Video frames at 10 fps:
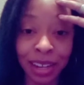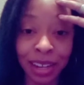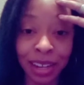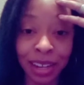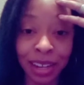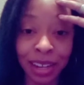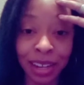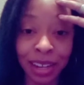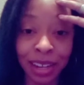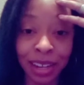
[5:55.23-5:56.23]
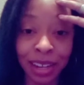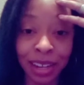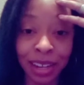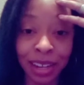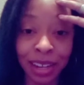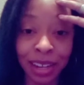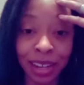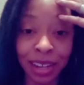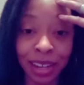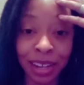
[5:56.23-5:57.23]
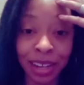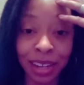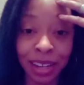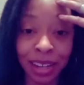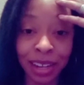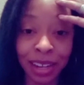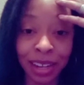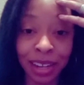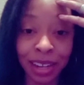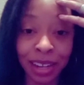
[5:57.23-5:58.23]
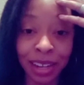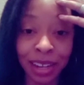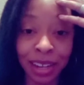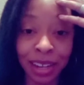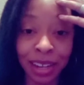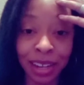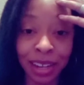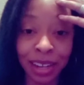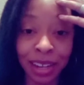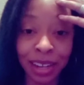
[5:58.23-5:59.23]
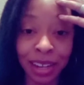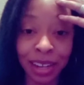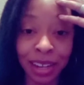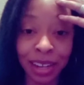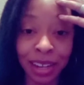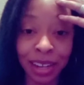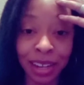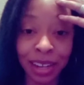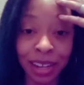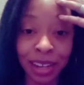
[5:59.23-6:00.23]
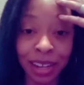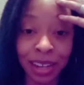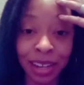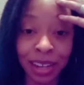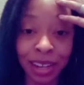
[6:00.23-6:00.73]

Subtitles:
(no lip movement)